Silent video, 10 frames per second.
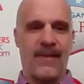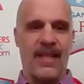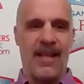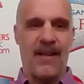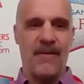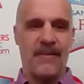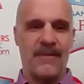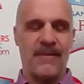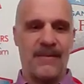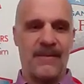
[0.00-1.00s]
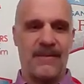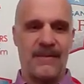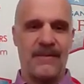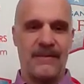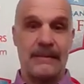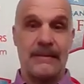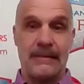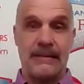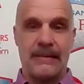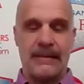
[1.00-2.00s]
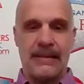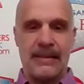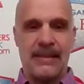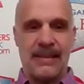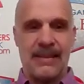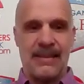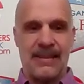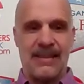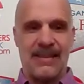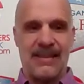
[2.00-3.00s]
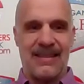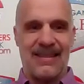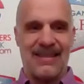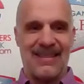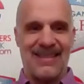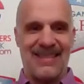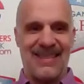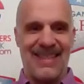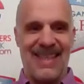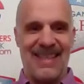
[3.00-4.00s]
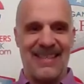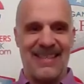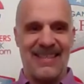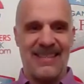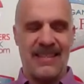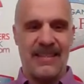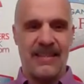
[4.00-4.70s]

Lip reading: (silent)